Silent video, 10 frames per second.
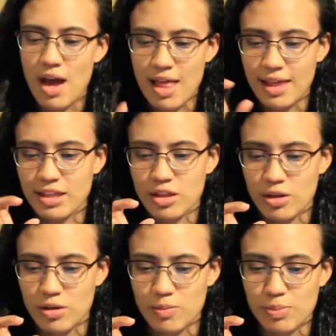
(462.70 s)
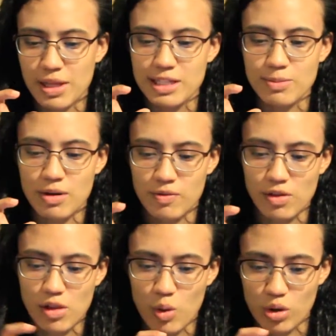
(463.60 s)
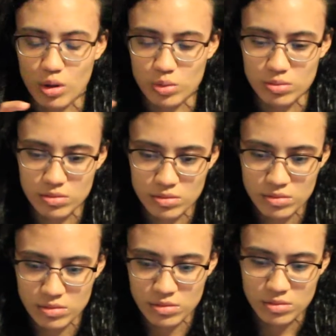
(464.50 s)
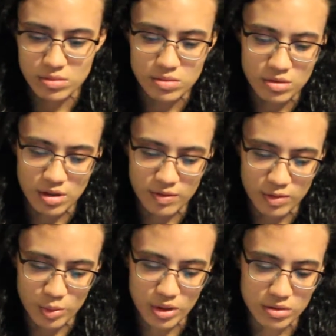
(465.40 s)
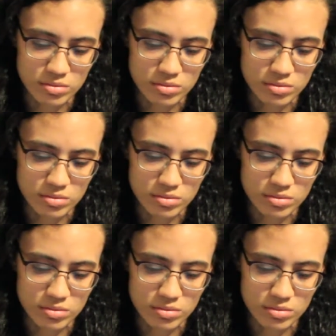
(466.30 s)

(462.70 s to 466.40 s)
I like the placement of the logo everywhere.